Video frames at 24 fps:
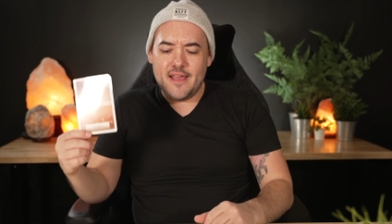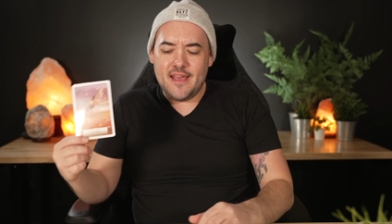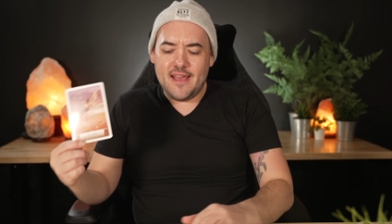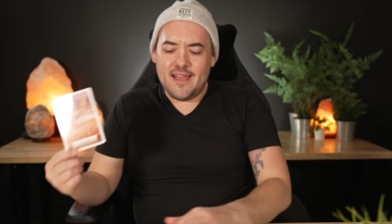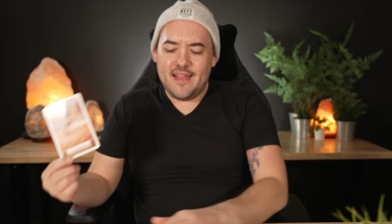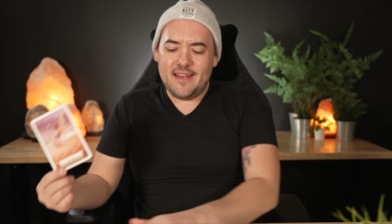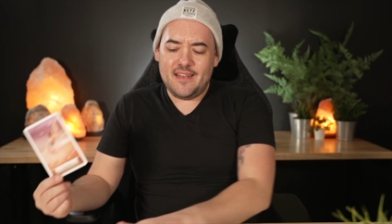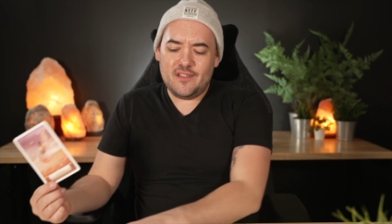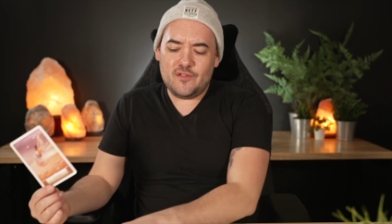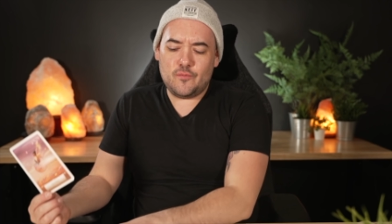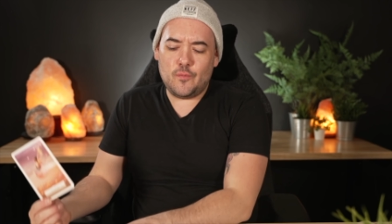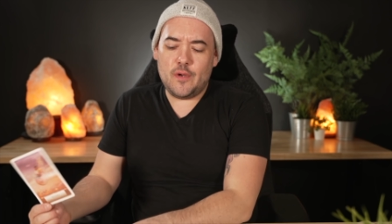
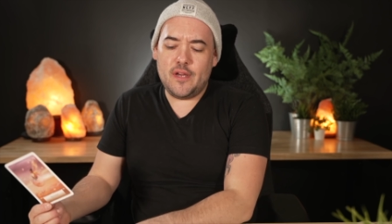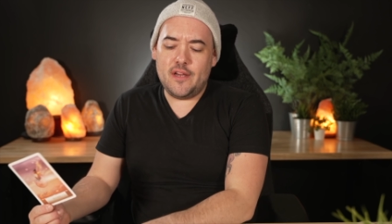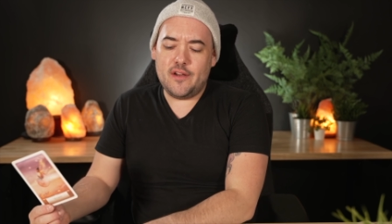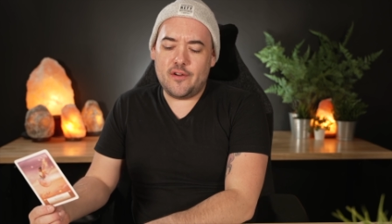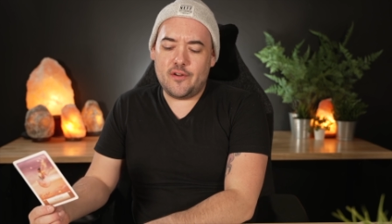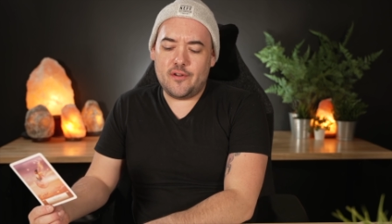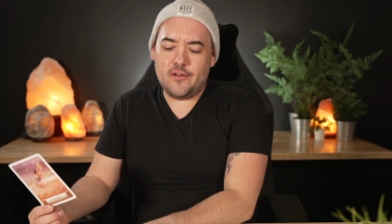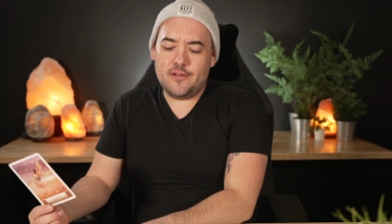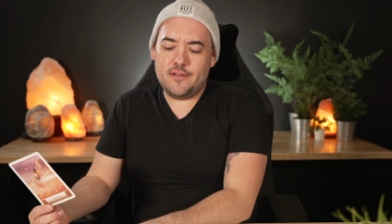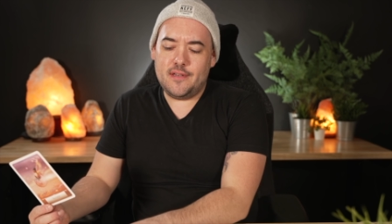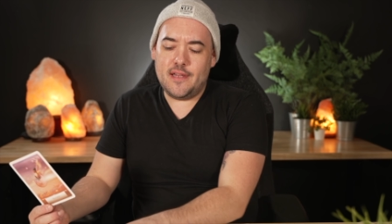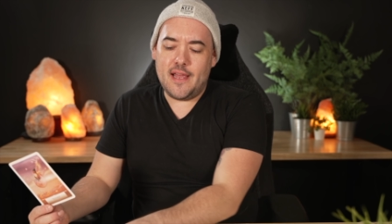It is
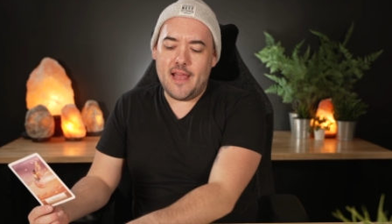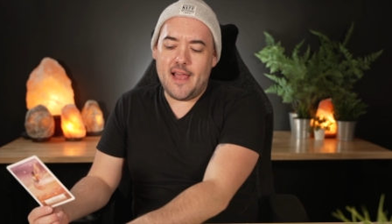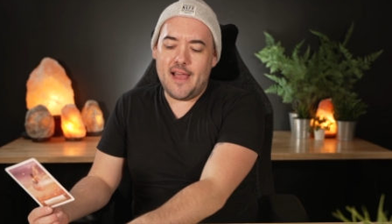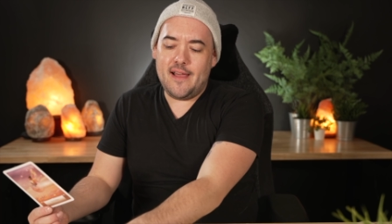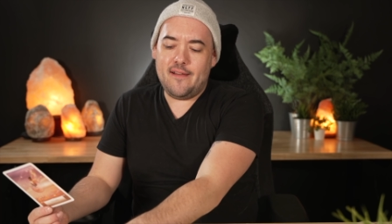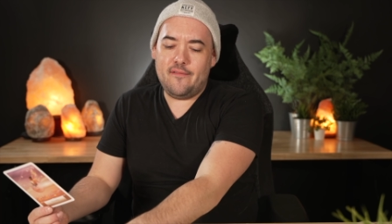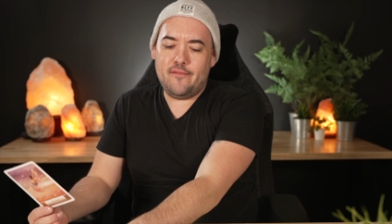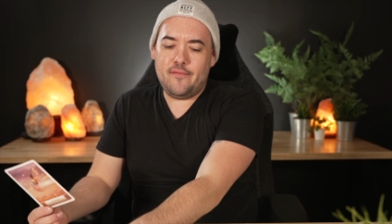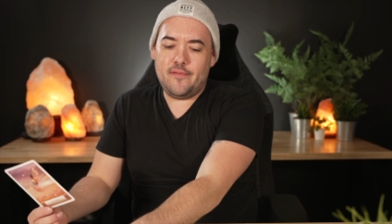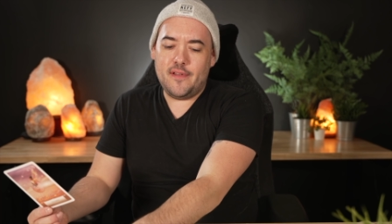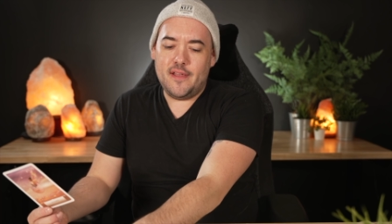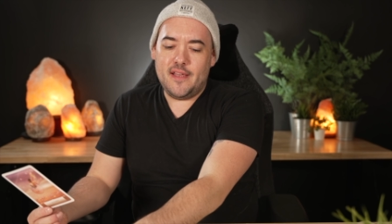weird to
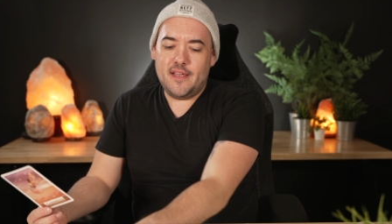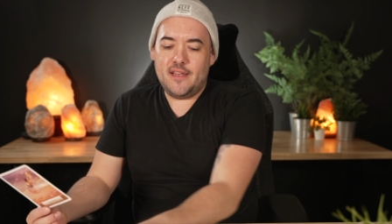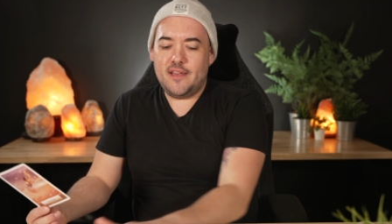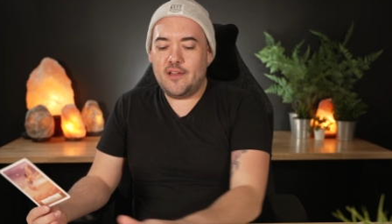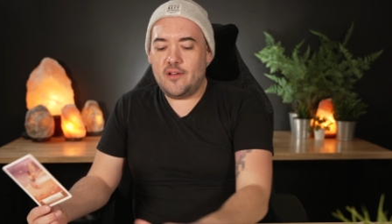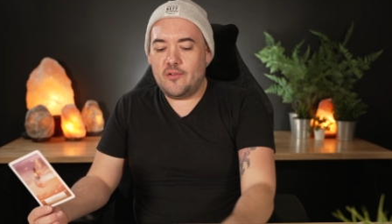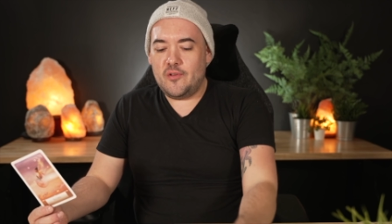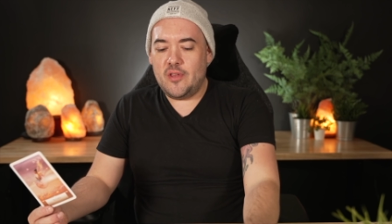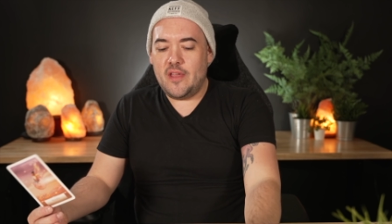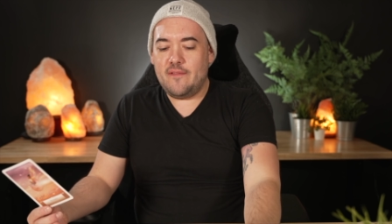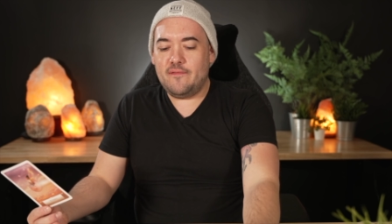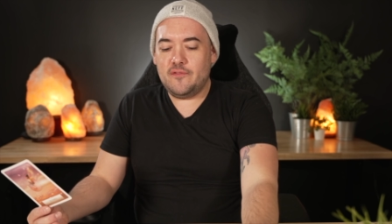have, you
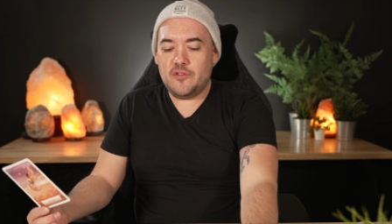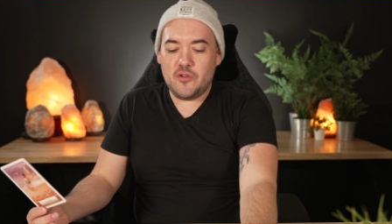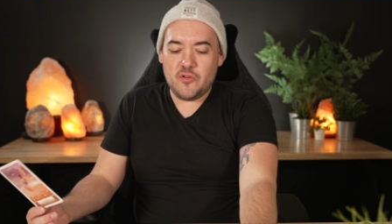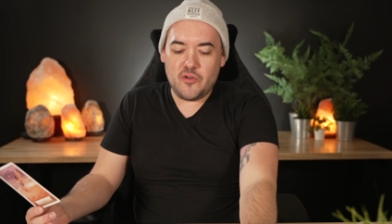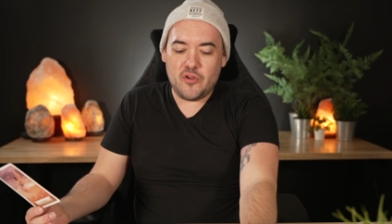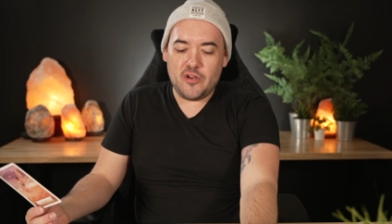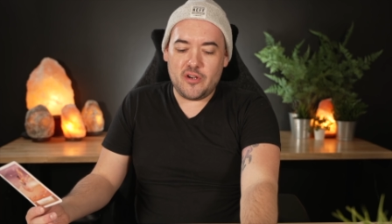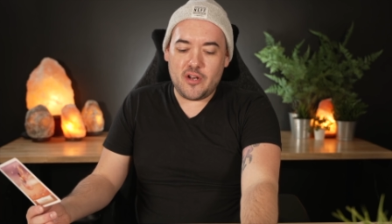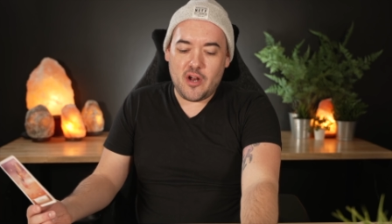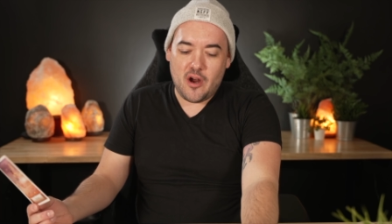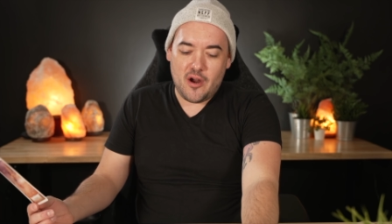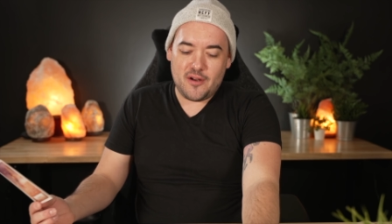know, you have two
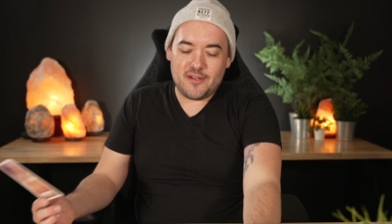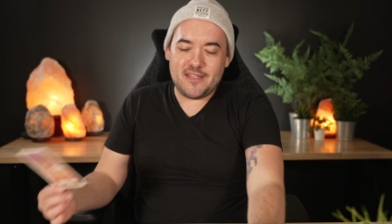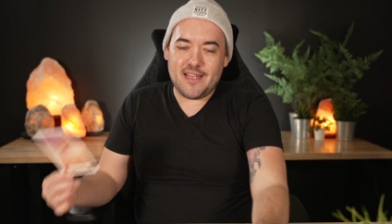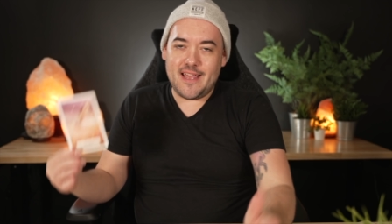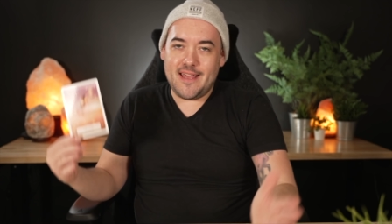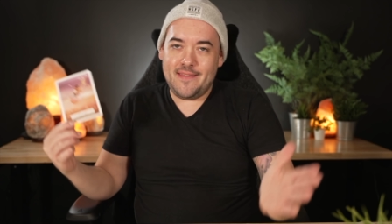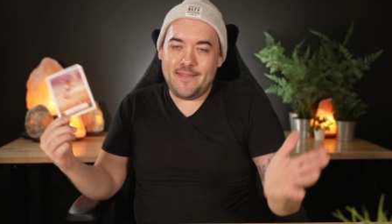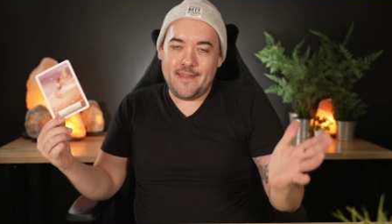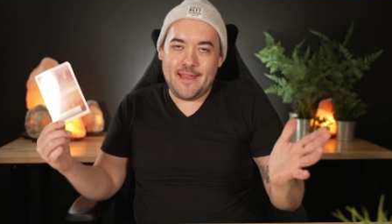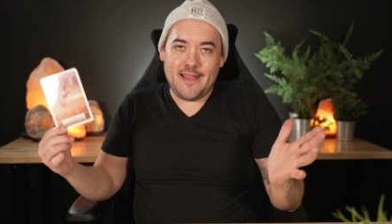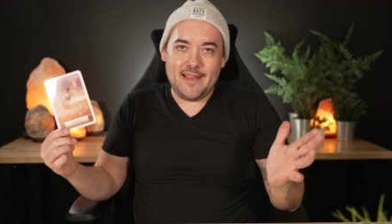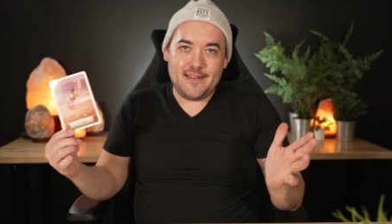good cards
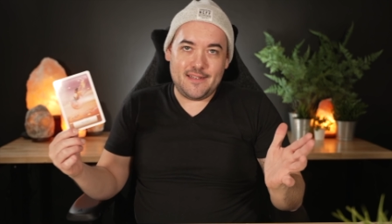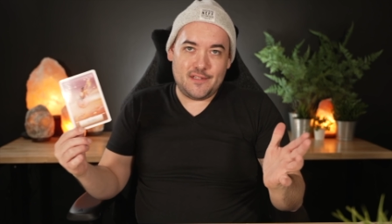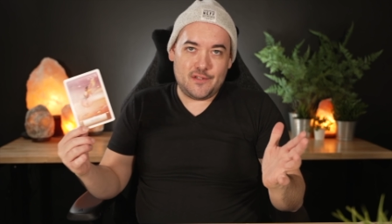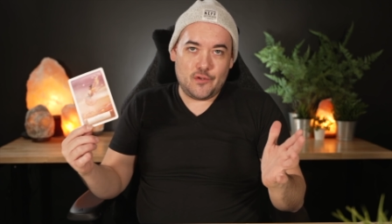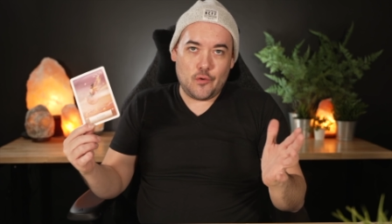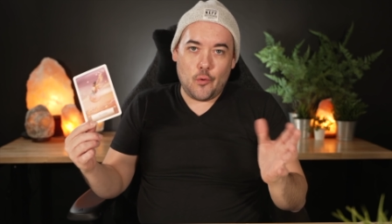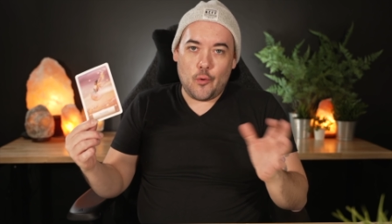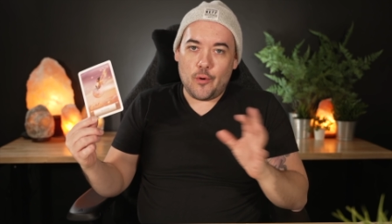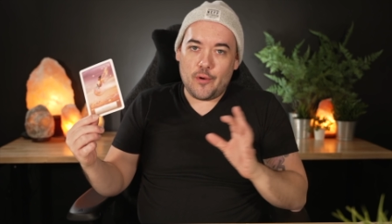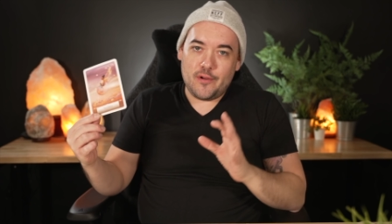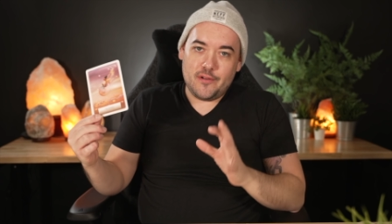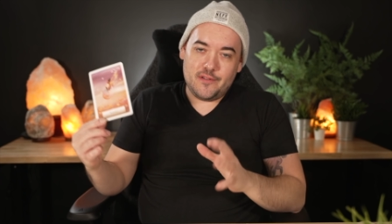and the Eight of
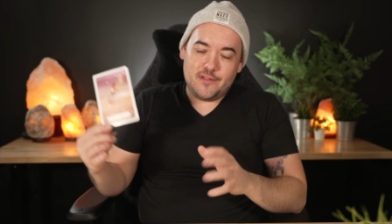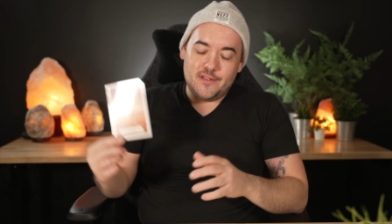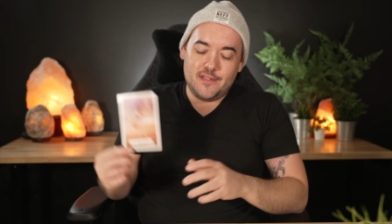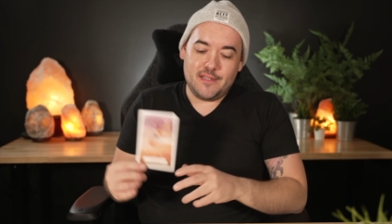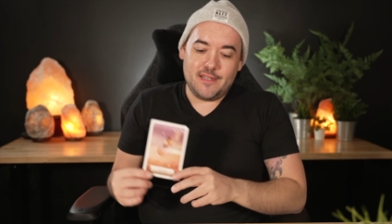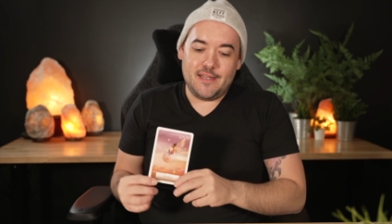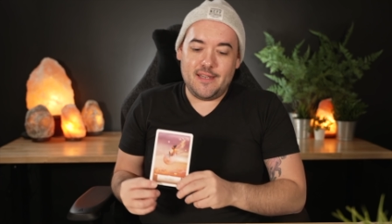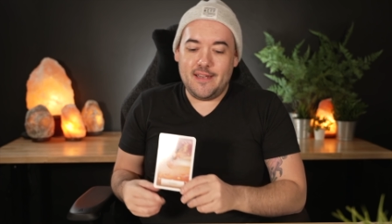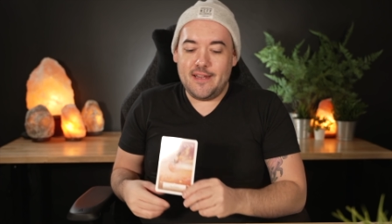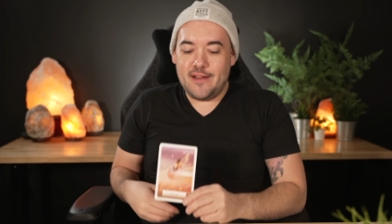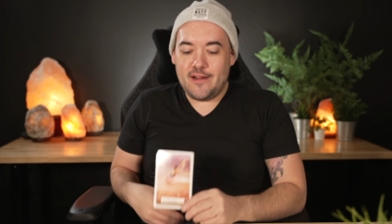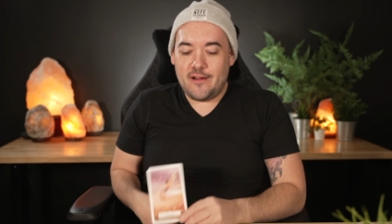Swords
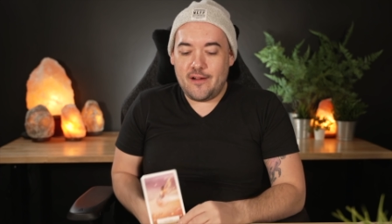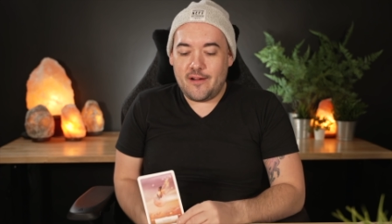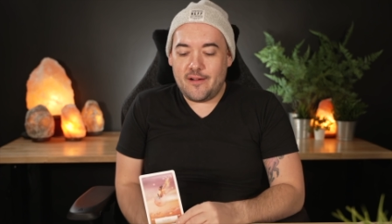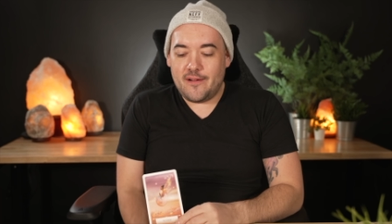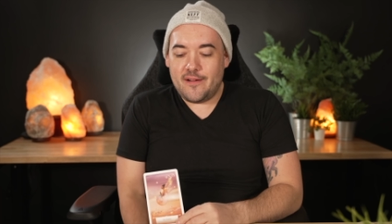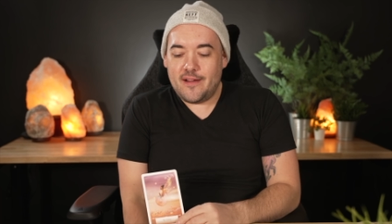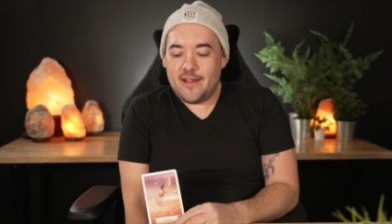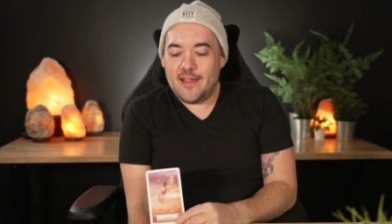here,